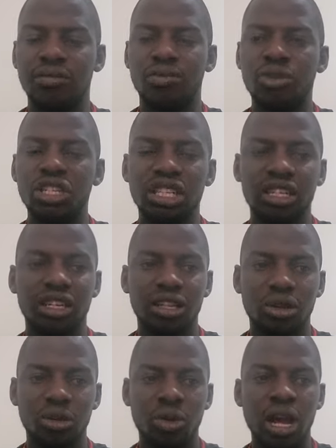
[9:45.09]

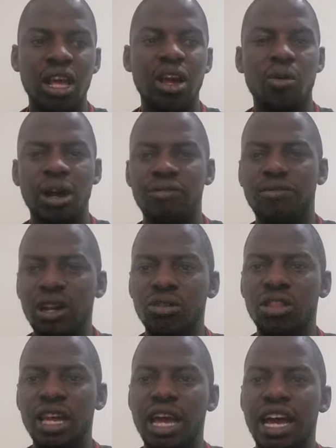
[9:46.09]
What value do
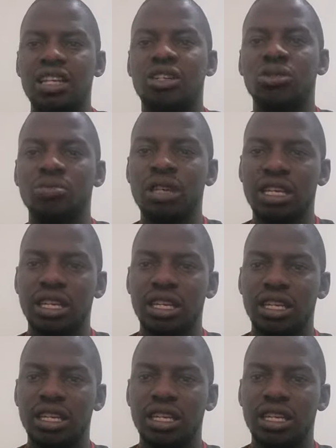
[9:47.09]
they add to me?